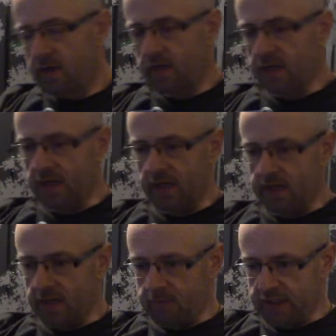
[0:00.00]
again,
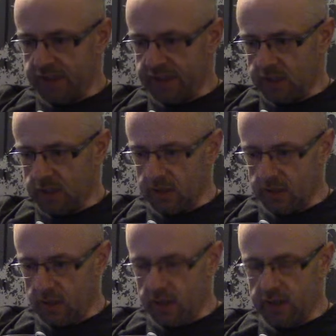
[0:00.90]
that pleasing
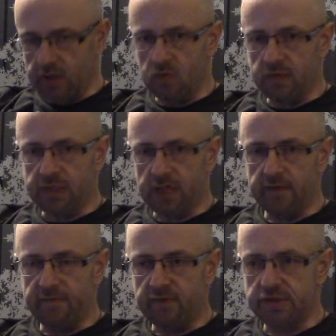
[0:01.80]
glug you always get the
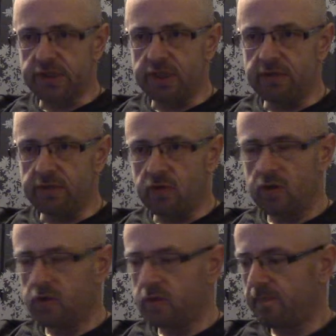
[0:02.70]
first time you
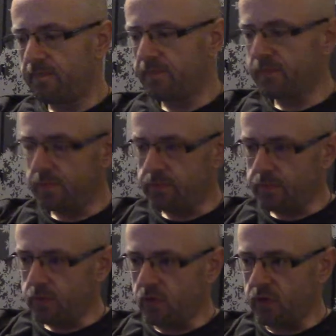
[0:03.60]

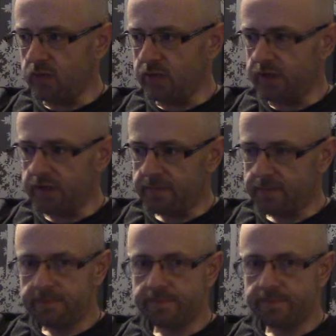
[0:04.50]
pour a wee dram.